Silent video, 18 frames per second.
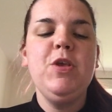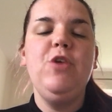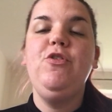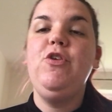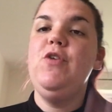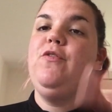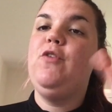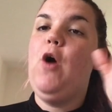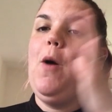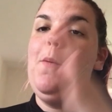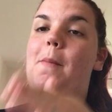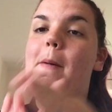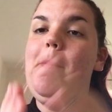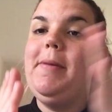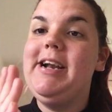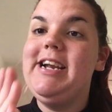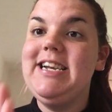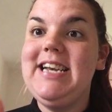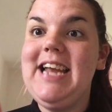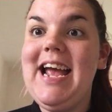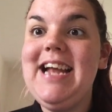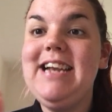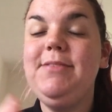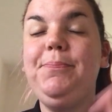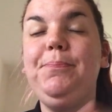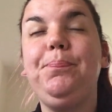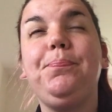So you've got a mum and a
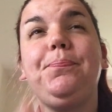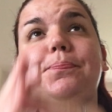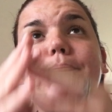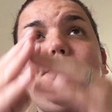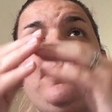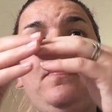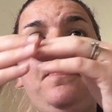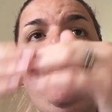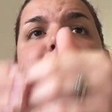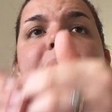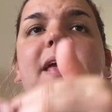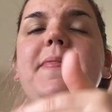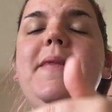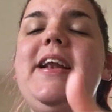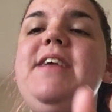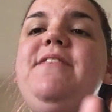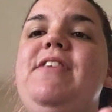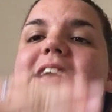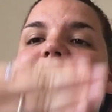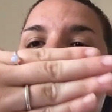dad, and then if you